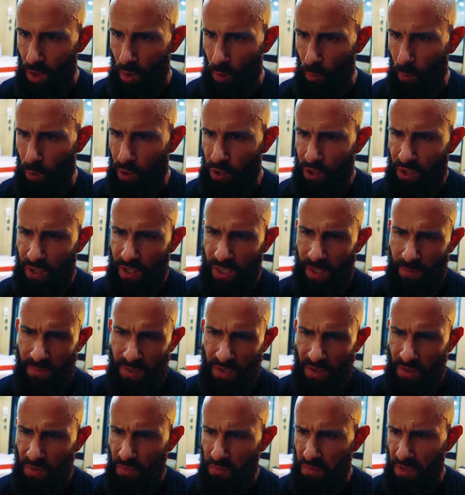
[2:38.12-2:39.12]
which
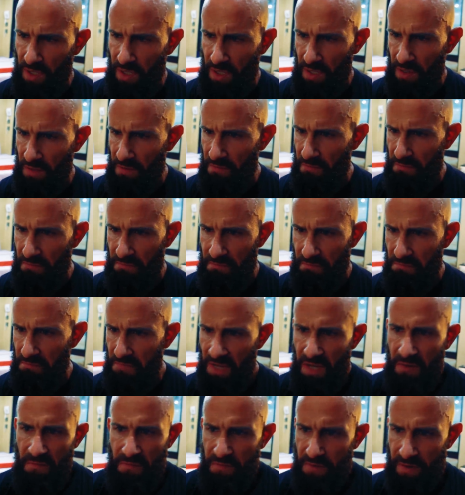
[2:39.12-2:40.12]
seems to be
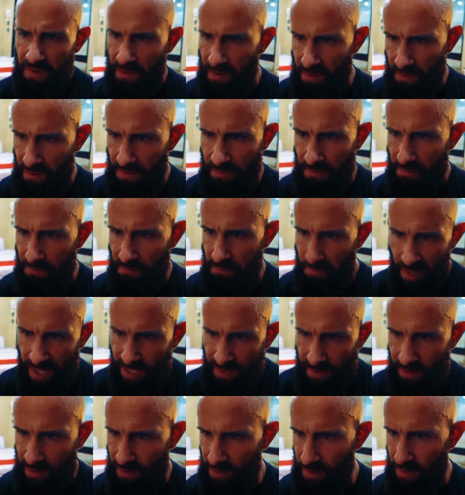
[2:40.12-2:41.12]
infinite,
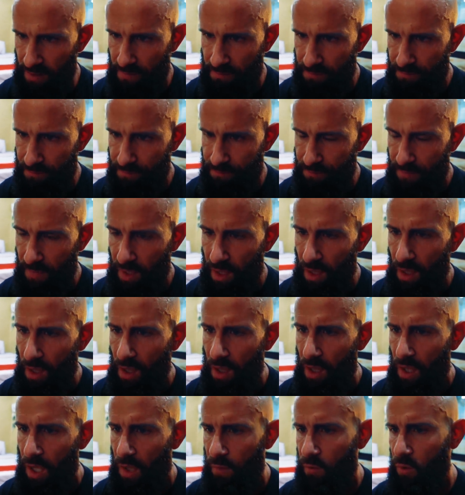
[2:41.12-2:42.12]
basically.
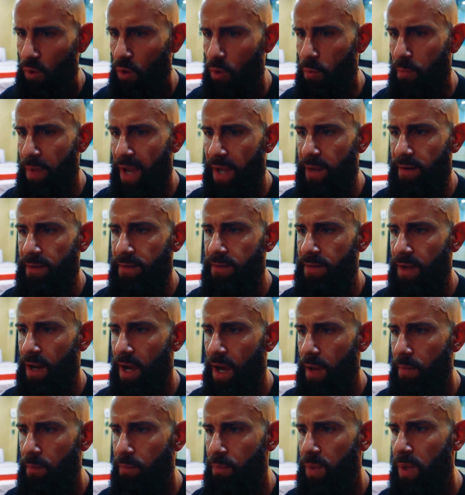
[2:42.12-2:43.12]
If you look back in
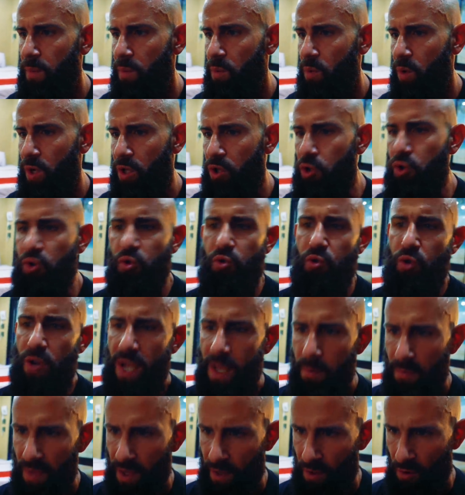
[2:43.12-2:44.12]
time, people were
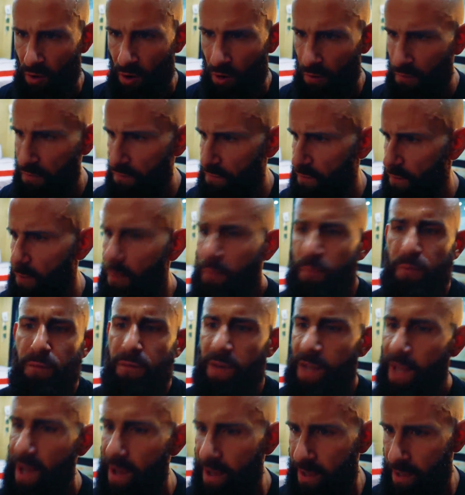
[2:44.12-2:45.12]
dreaming of
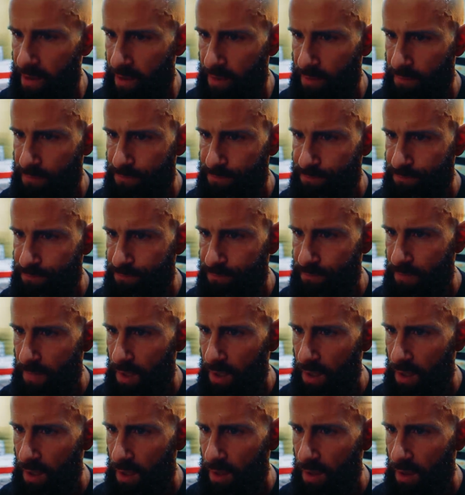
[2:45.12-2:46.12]
flying.
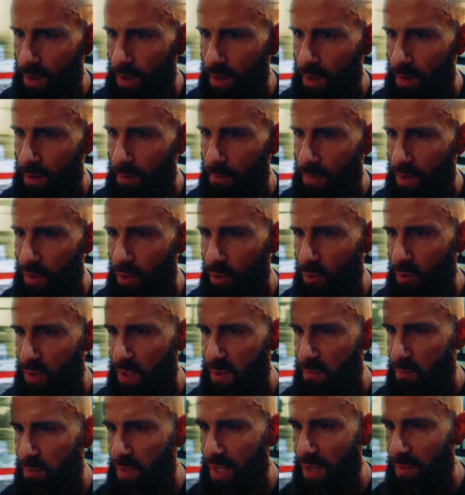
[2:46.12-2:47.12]
But
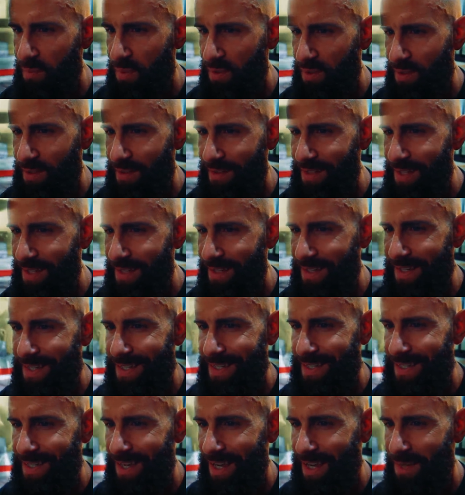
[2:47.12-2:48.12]
those people didn't
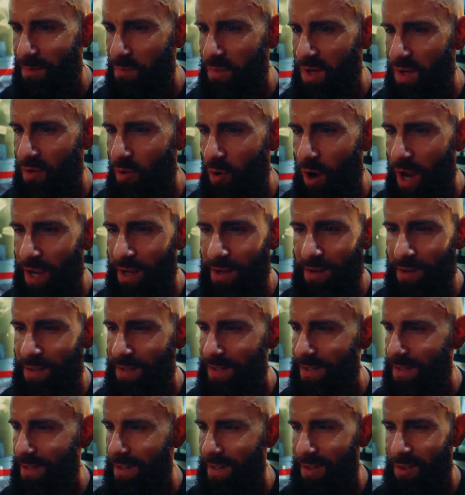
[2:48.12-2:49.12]
start
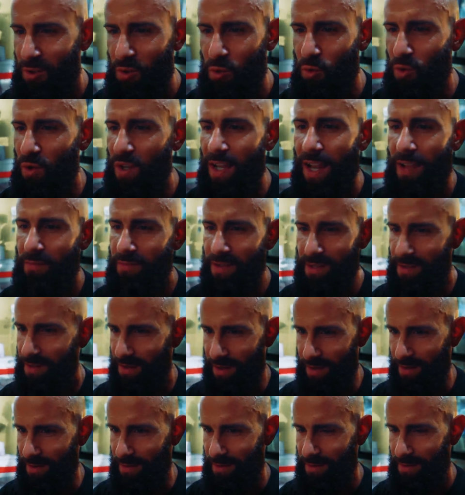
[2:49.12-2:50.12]
miraculously to
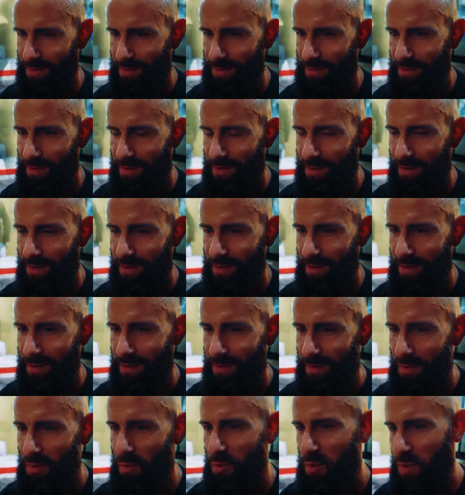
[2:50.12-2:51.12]
levitate.
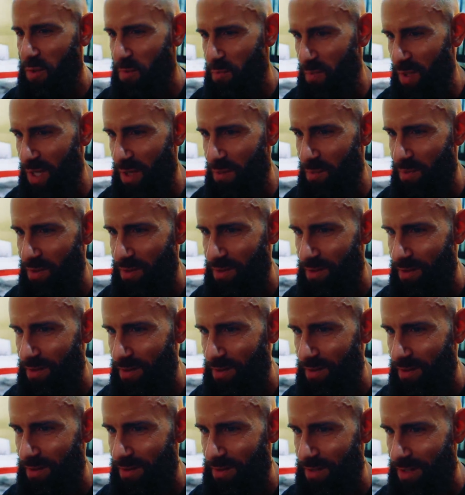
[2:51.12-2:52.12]
Those people
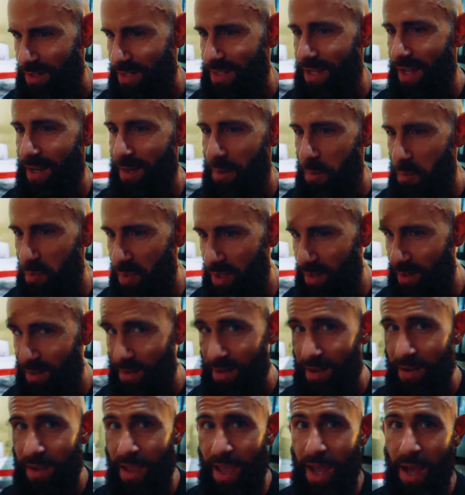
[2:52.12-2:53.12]
started
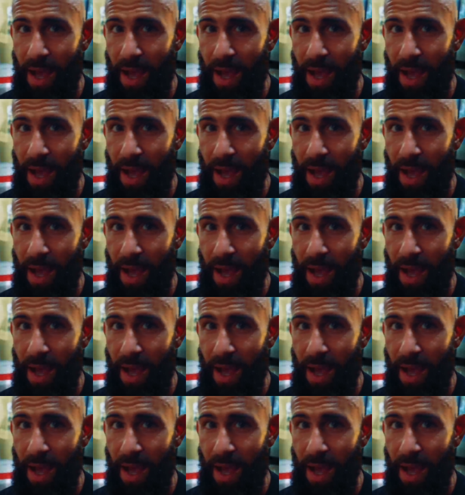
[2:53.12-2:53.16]
building